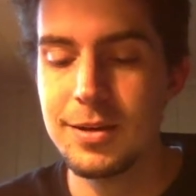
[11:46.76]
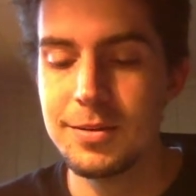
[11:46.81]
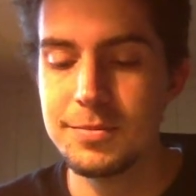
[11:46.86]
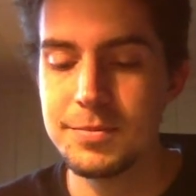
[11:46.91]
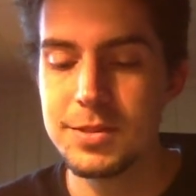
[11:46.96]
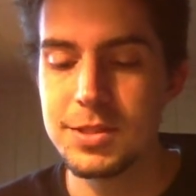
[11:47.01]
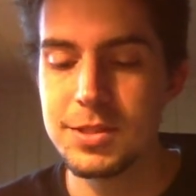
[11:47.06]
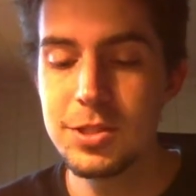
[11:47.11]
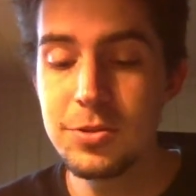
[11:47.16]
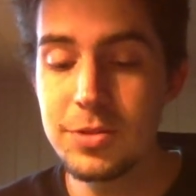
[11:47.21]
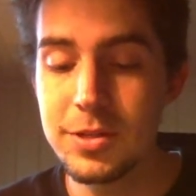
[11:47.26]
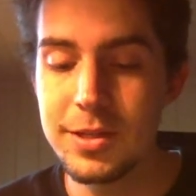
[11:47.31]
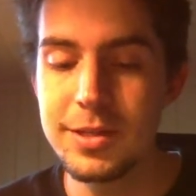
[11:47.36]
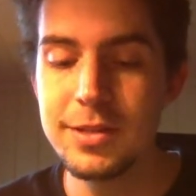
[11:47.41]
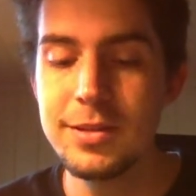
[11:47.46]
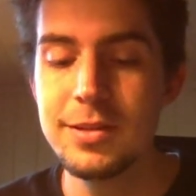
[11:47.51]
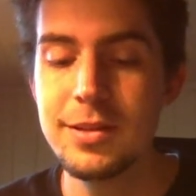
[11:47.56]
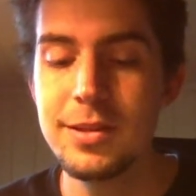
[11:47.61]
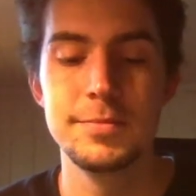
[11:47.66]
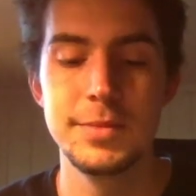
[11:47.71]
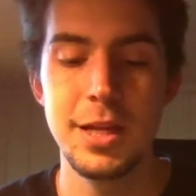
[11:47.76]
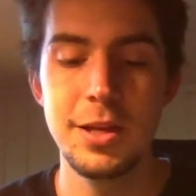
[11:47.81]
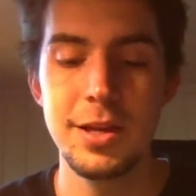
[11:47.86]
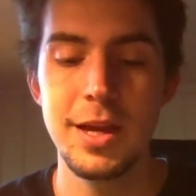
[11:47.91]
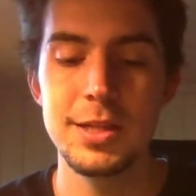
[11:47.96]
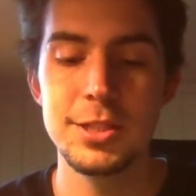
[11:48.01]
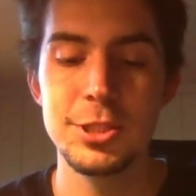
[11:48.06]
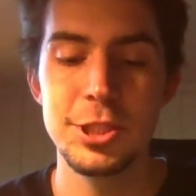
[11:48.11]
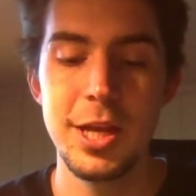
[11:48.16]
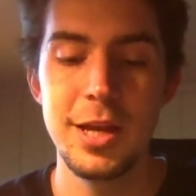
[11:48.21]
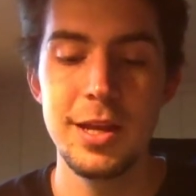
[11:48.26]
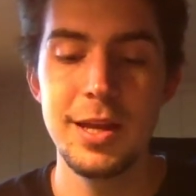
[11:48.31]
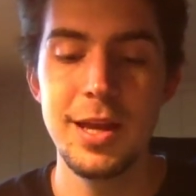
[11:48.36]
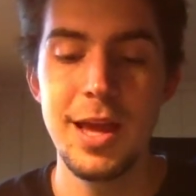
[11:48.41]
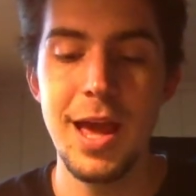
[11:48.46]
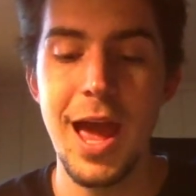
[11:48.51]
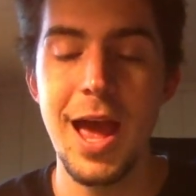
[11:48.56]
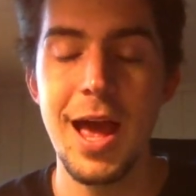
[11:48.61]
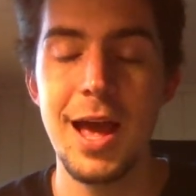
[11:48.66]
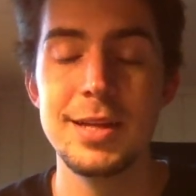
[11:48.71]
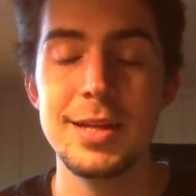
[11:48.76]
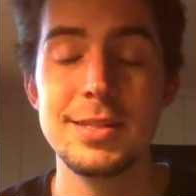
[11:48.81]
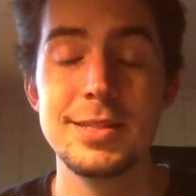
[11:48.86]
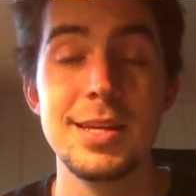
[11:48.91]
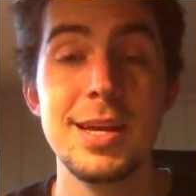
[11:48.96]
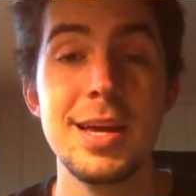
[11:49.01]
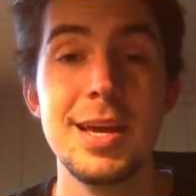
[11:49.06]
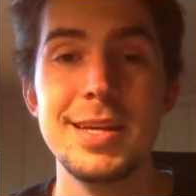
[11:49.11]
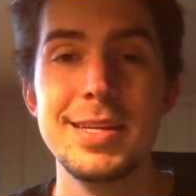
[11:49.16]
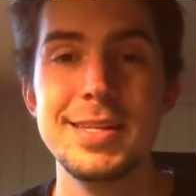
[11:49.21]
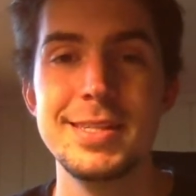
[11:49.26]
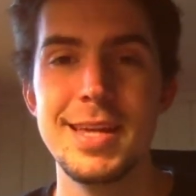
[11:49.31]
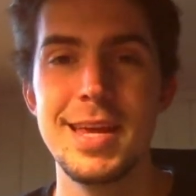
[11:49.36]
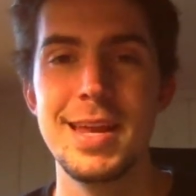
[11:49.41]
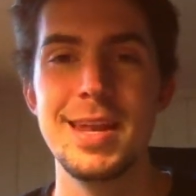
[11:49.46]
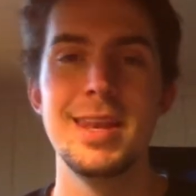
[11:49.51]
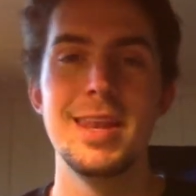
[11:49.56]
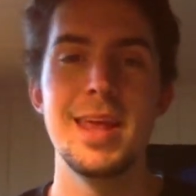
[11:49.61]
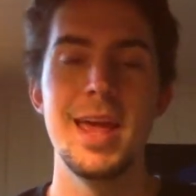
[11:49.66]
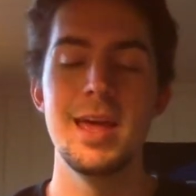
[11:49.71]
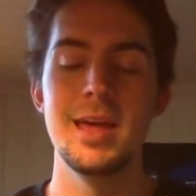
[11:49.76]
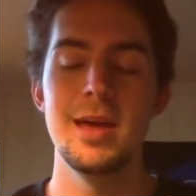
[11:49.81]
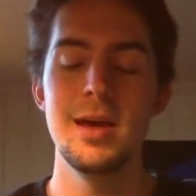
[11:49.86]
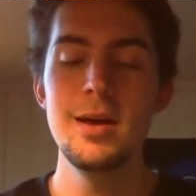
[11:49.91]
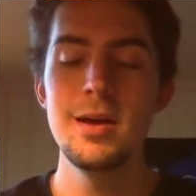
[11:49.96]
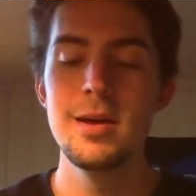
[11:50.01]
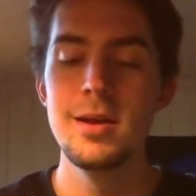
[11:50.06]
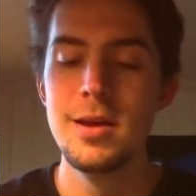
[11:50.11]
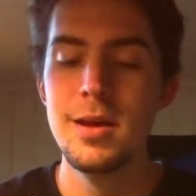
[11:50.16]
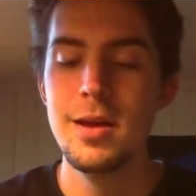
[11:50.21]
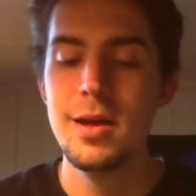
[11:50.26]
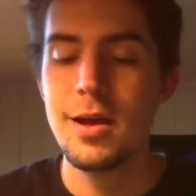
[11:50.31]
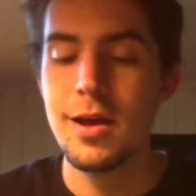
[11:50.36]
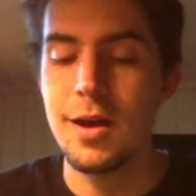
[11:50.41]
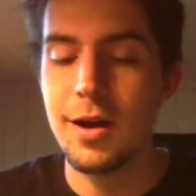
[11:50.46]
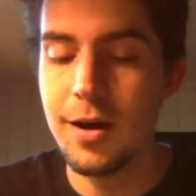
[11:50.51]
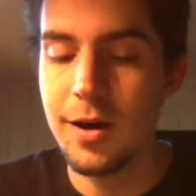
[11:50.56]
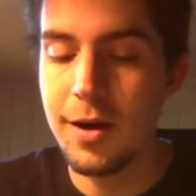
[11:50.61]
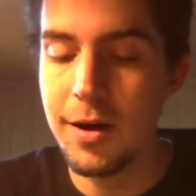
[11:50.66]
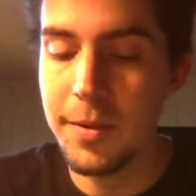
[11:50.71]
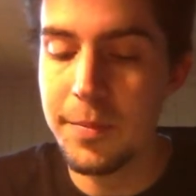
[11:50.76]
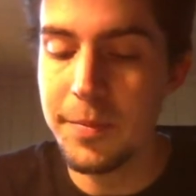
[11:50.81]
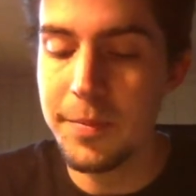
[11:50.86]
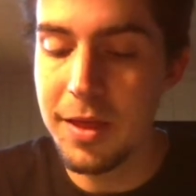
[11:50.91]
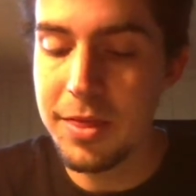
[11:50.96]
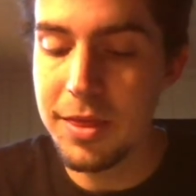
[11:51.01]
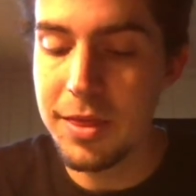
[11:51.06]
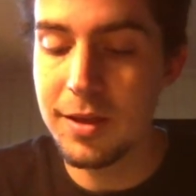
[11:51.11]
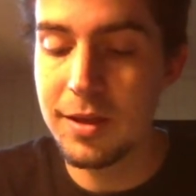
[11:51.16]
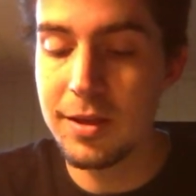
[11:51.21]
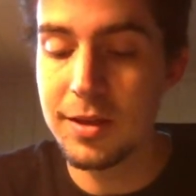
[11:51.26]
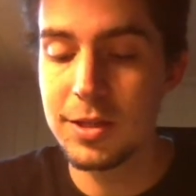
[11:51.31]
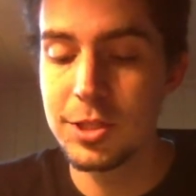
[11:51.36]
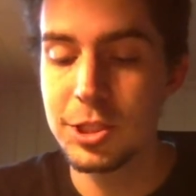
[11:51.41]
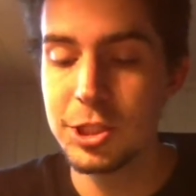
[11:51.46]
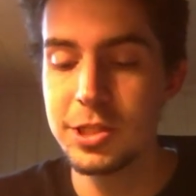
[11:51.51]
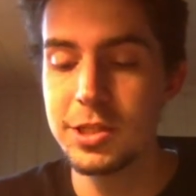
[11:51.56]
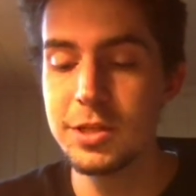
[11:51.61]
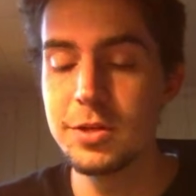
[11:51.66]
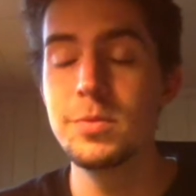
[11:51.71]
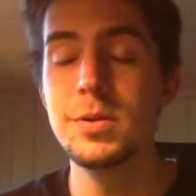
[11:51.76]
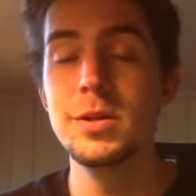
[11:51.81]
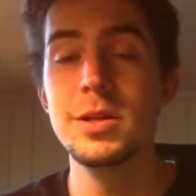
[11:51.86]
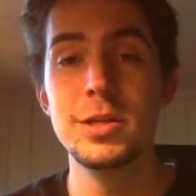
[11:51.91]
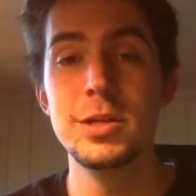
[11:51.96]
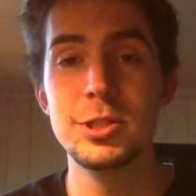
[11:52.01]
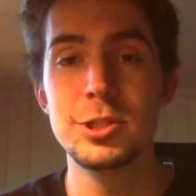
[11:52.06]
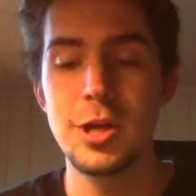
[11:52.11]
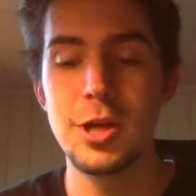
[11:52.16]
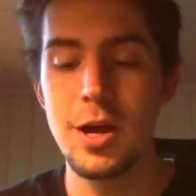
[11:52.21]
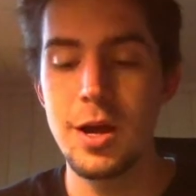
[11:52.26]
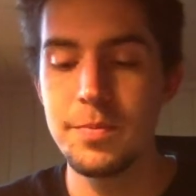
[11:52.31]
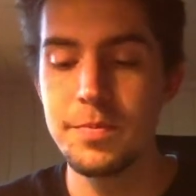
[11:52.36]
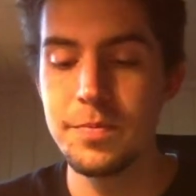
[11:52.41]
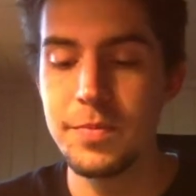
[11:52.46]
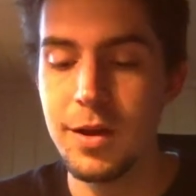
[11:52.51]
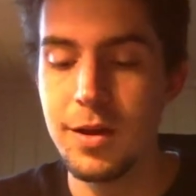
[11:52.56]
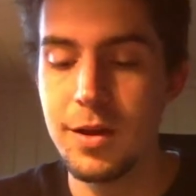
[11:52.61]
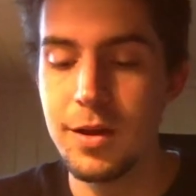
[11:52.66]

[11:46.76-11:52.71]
still good. Then you got Cheney as Zendaya. I think she did a really good job.